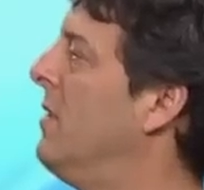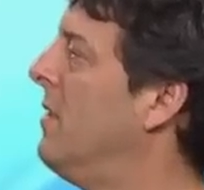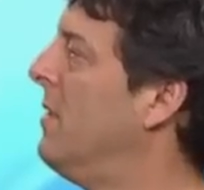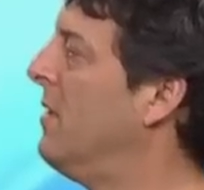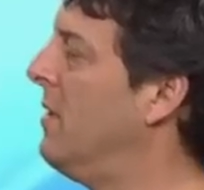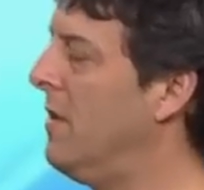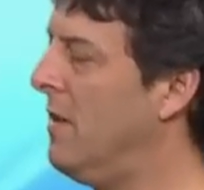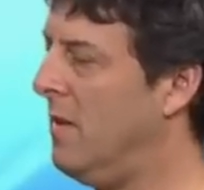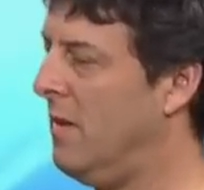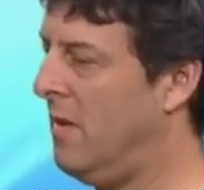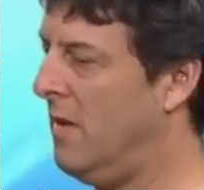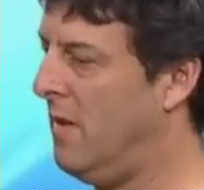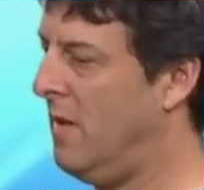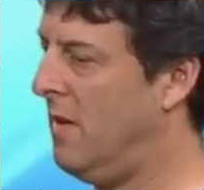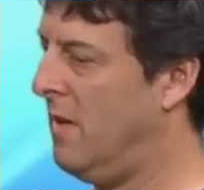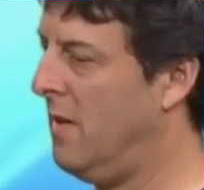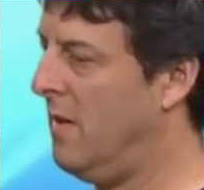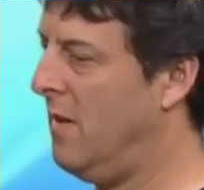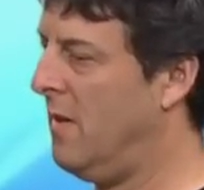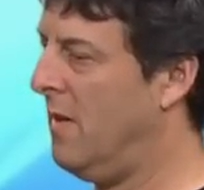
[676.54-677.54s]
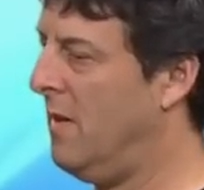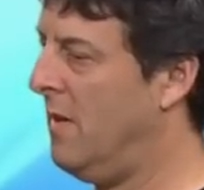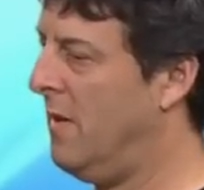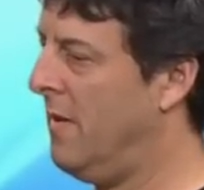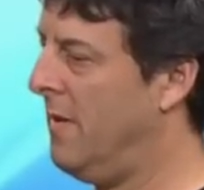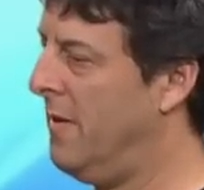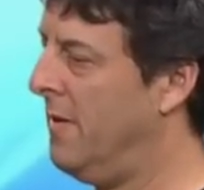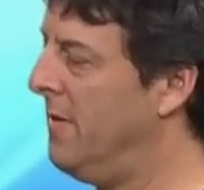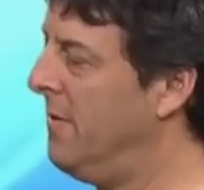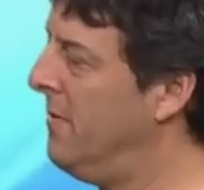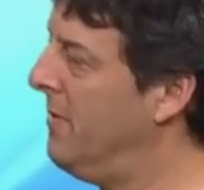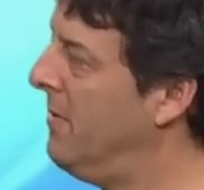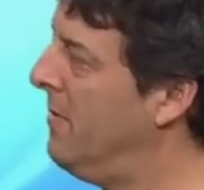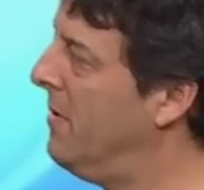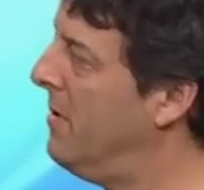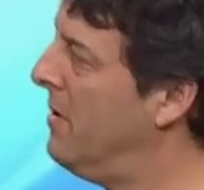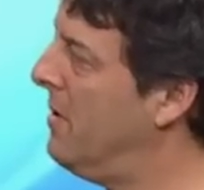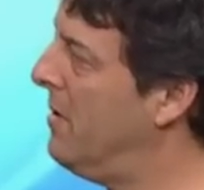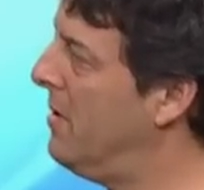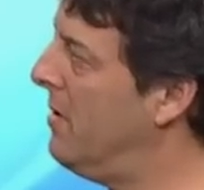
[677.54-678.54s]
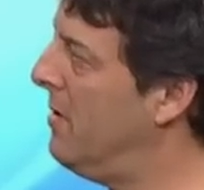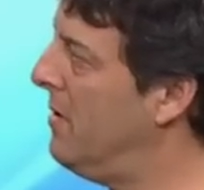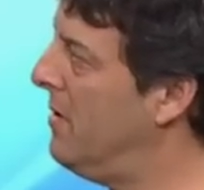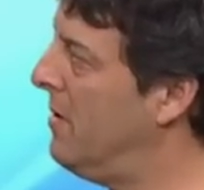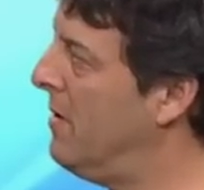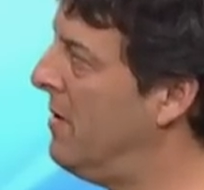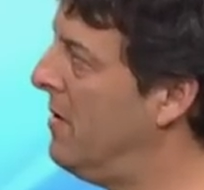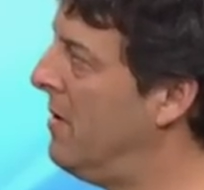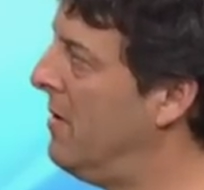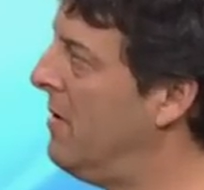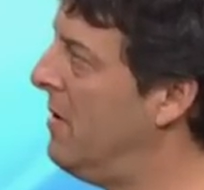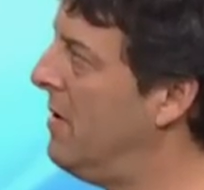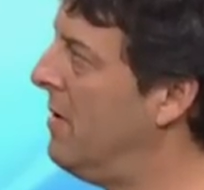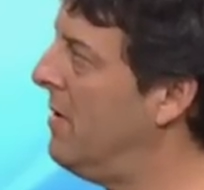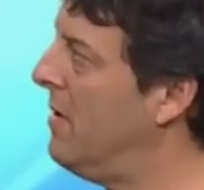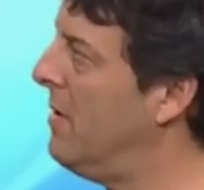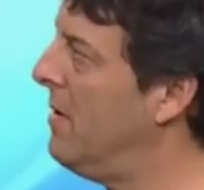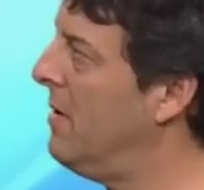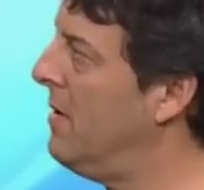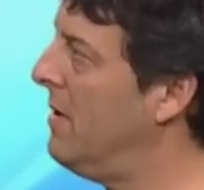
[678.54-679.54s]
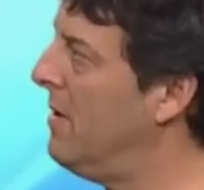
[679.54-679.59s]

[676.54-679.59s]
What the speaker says: [no speech]